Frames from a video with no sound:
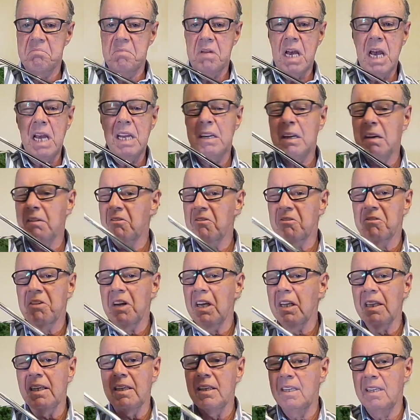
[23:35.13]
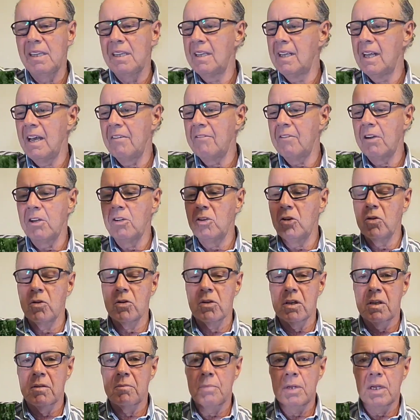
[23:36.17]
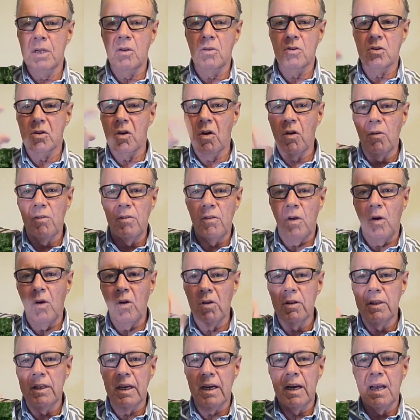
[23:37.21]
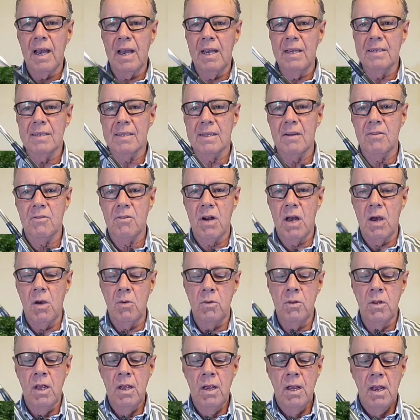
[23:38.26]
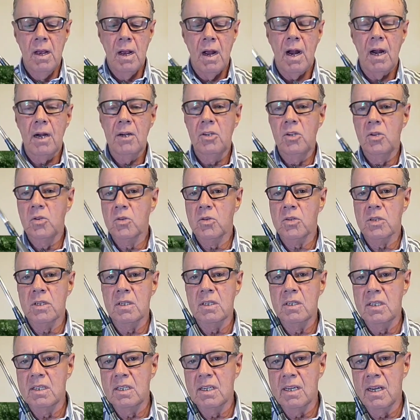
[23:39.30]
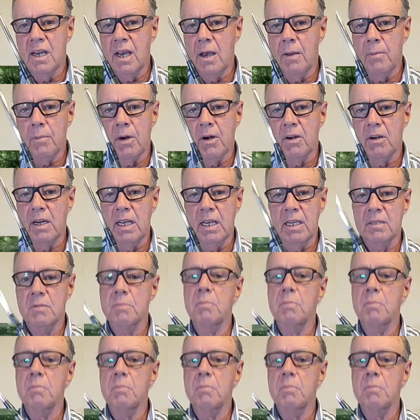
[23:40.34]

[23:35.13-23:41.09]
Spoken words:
I really never use it because all the guys around are using GMRS.